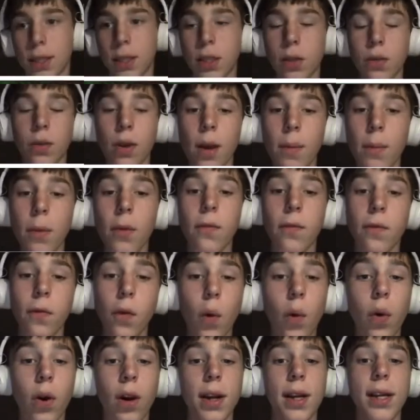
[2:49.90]
So number
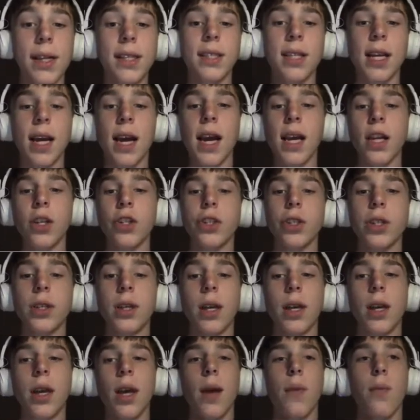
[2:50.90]
four is
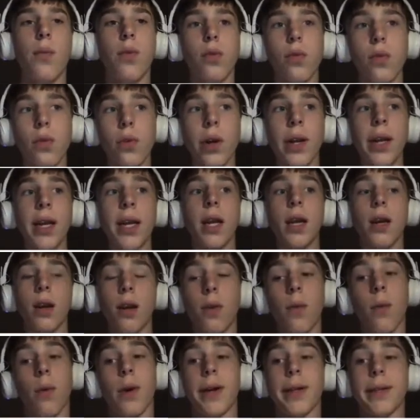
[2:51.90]
actually a pretty
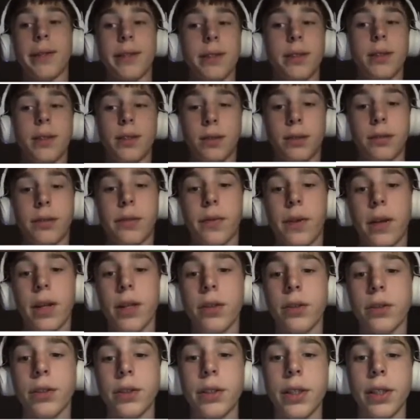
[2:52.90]
good one, if I
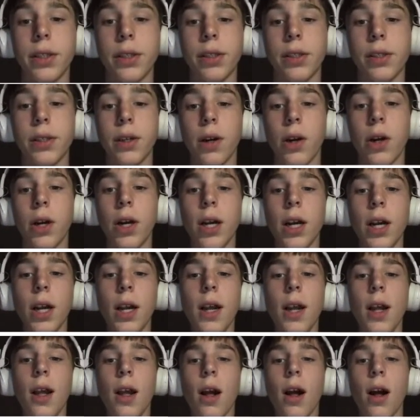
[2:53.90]
do say so.
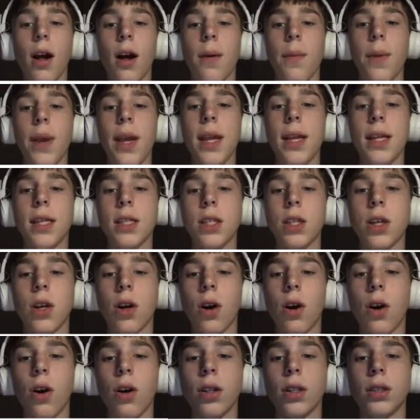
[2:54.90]
Um, it is
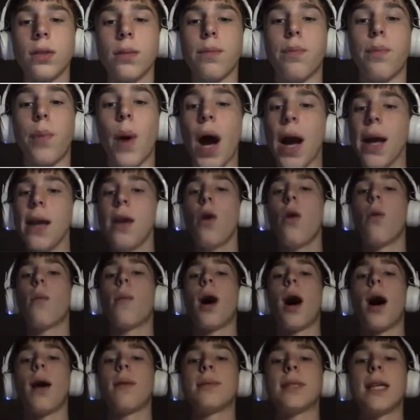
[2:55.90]
called
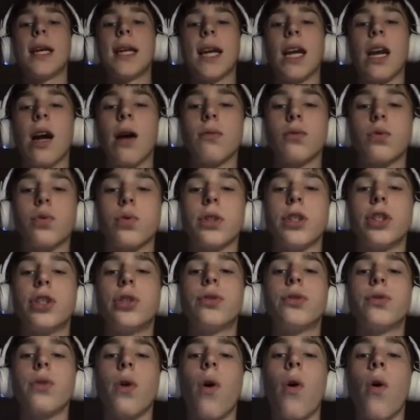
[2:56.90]
Biomobs, and it comes with
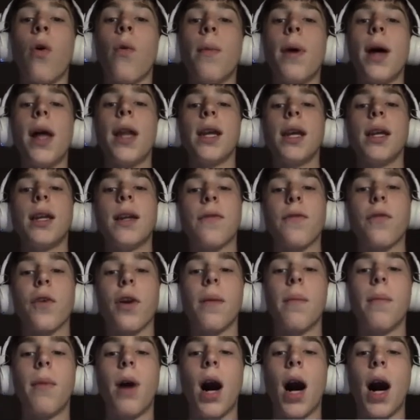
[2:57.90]
so many
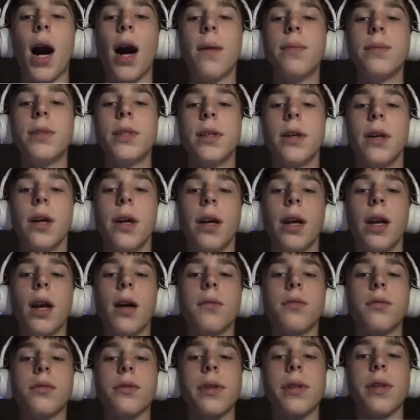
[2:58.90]
different mobs. It
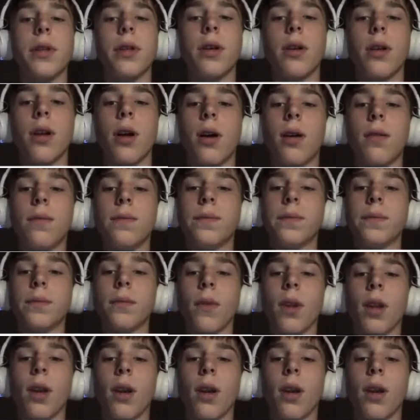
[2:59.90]
comes with um,